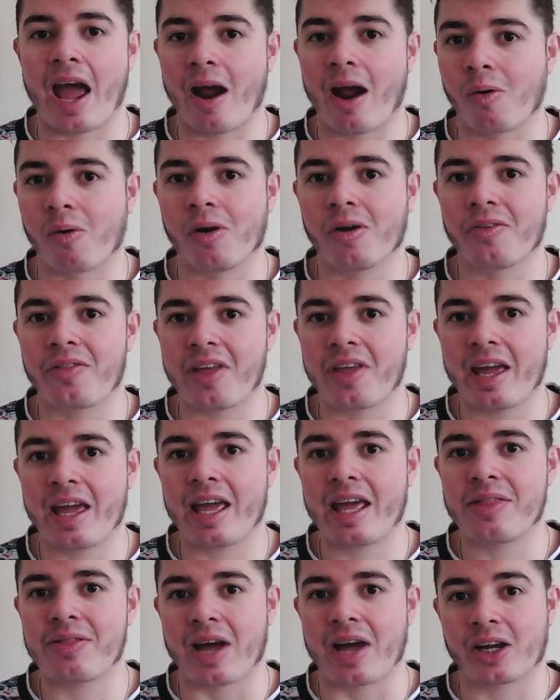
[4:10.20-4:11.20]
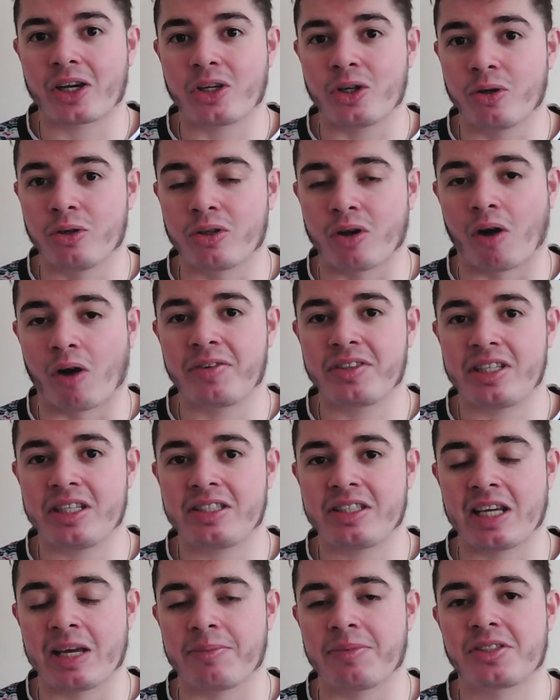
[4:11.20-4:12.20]
error there that could obviously
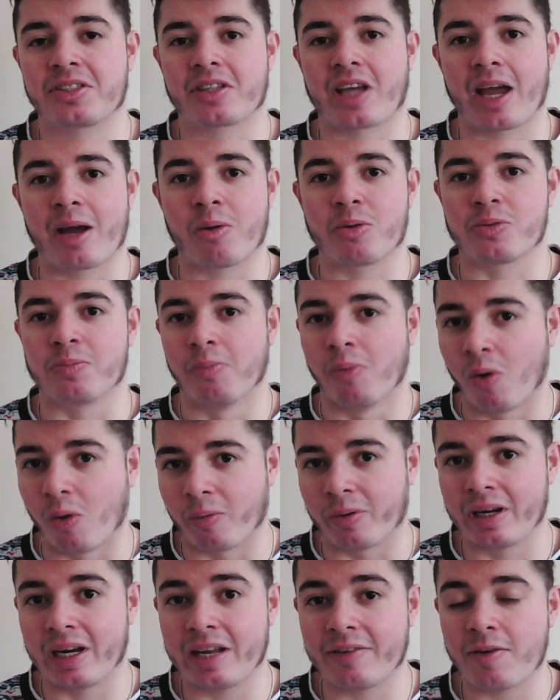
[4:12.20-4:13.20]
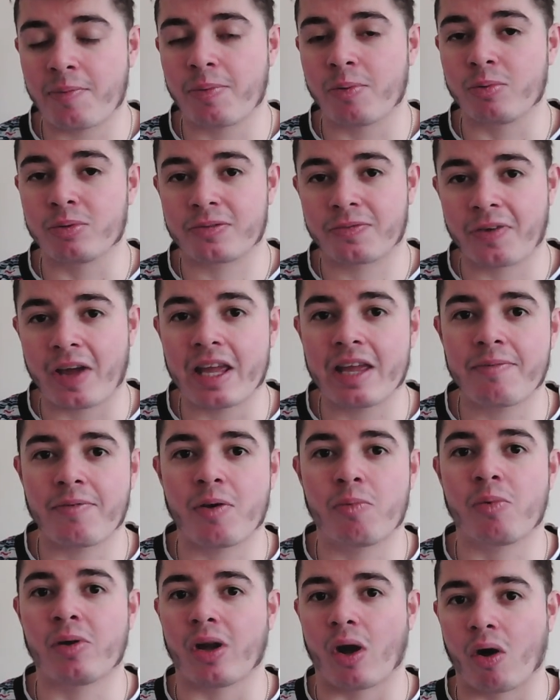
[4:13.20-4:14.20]
tip the scales more in Liverpool's favour
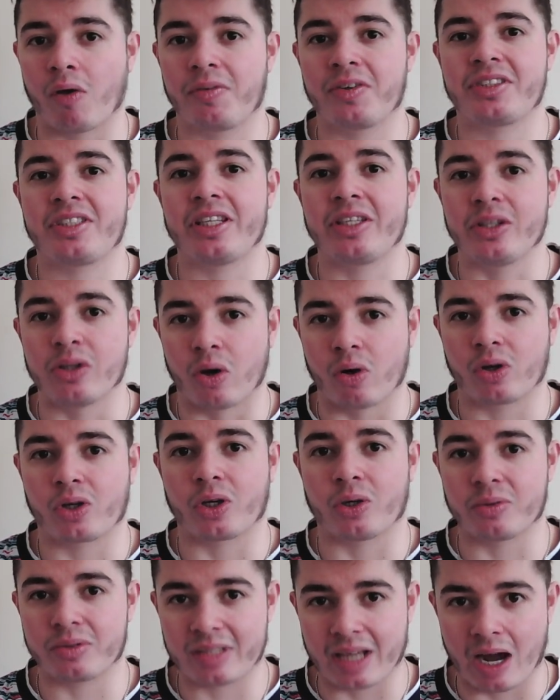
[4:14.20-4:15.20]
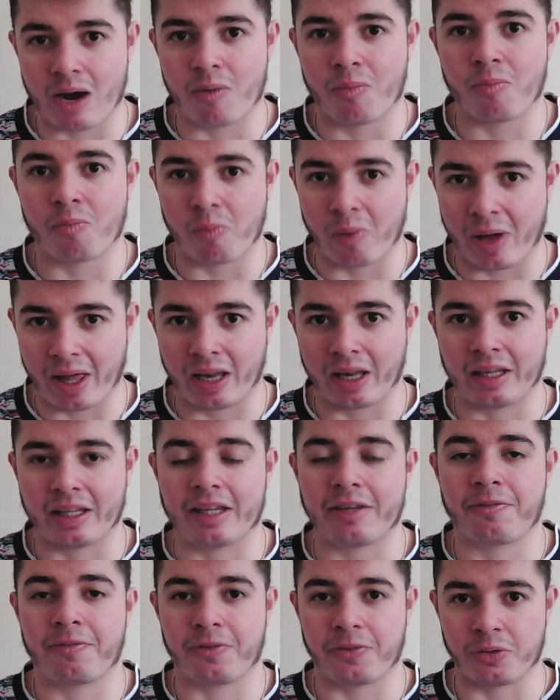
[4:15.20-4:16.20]
will obviously not go down well
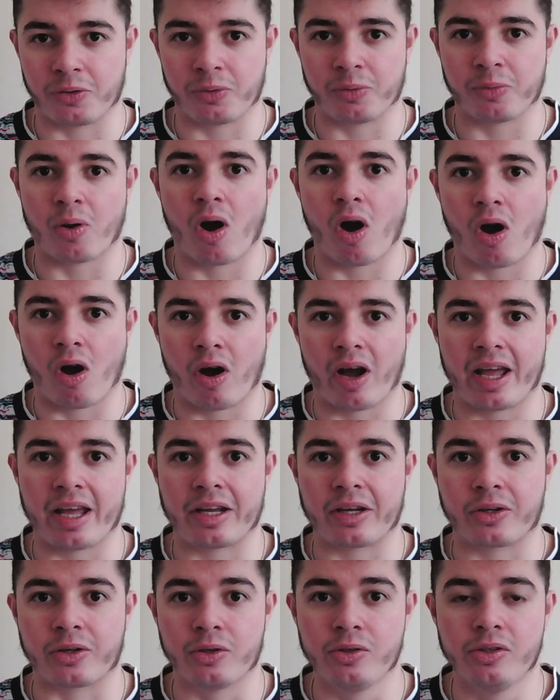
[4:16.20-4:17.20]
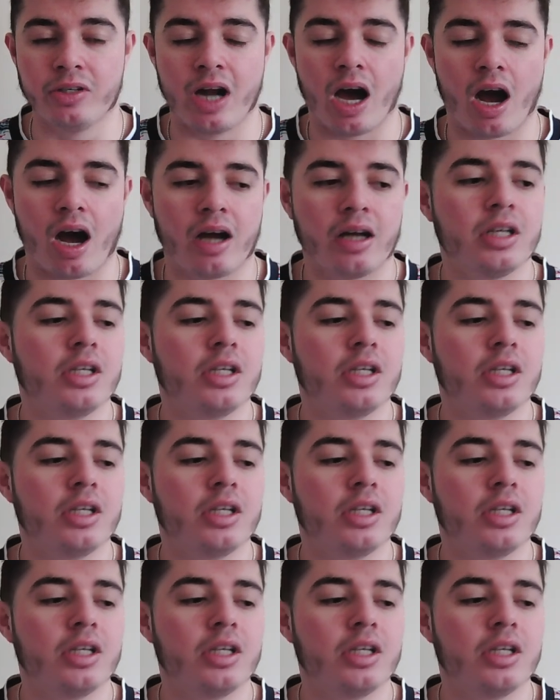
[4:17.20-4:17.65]
if you are a Gooner.